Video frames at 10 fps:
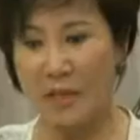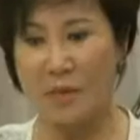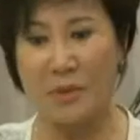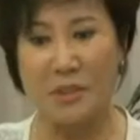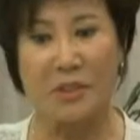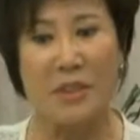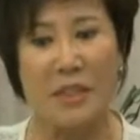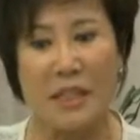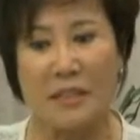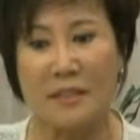commercial
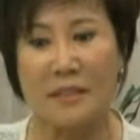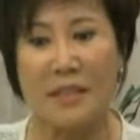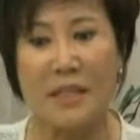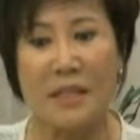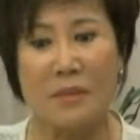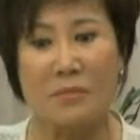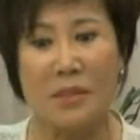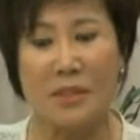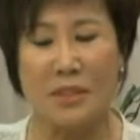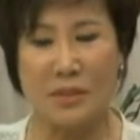cleaning
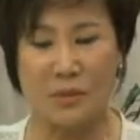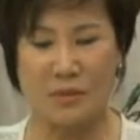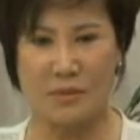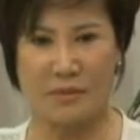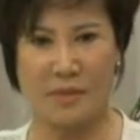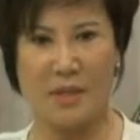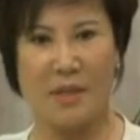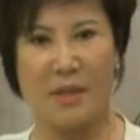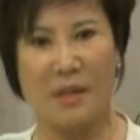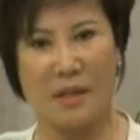business owner
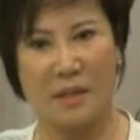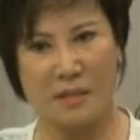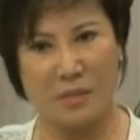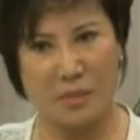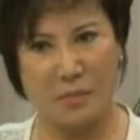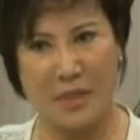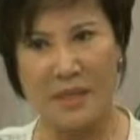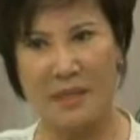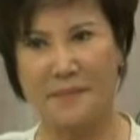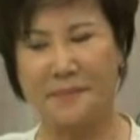told
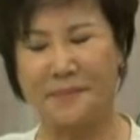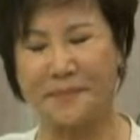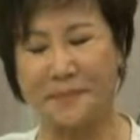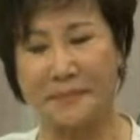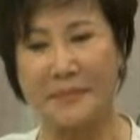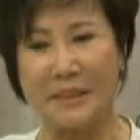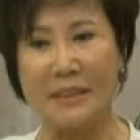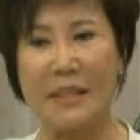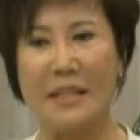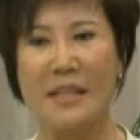me
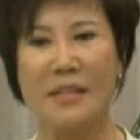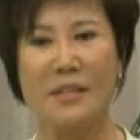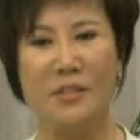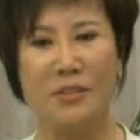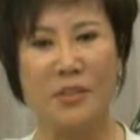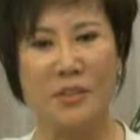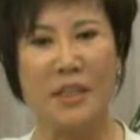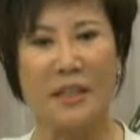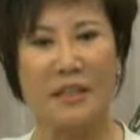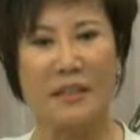that you should
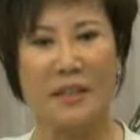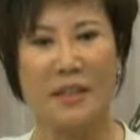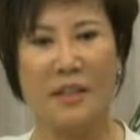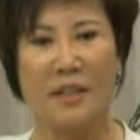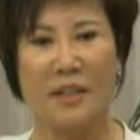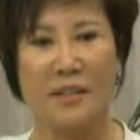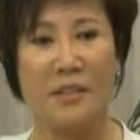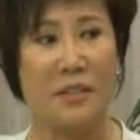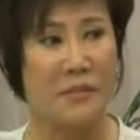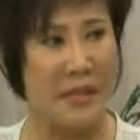get a
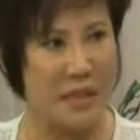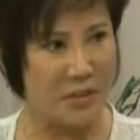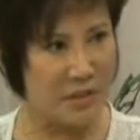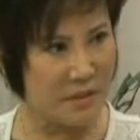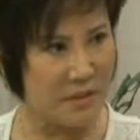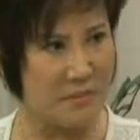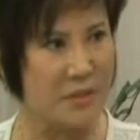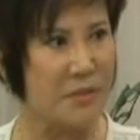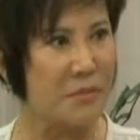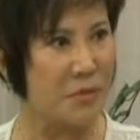certification of
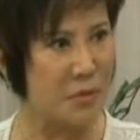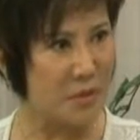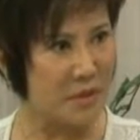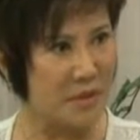some sorts.